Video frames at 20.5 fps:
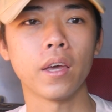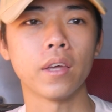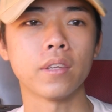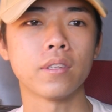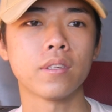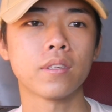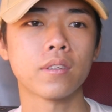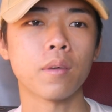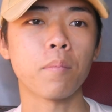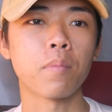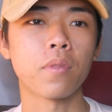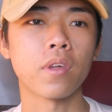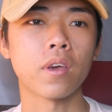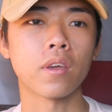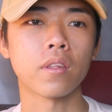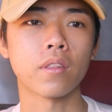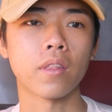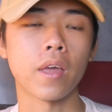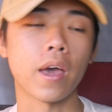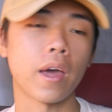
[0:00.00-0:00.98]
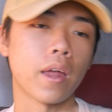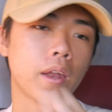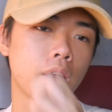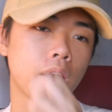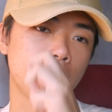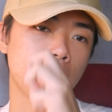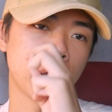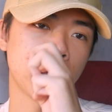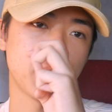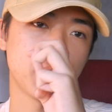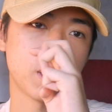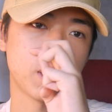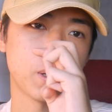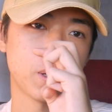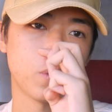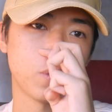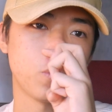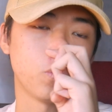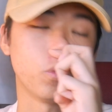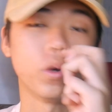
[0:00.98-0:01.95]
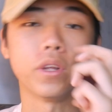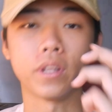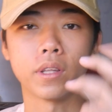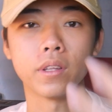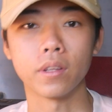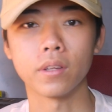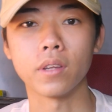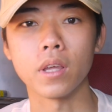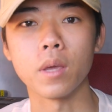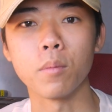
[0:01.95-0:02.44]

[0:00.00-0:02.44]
something that would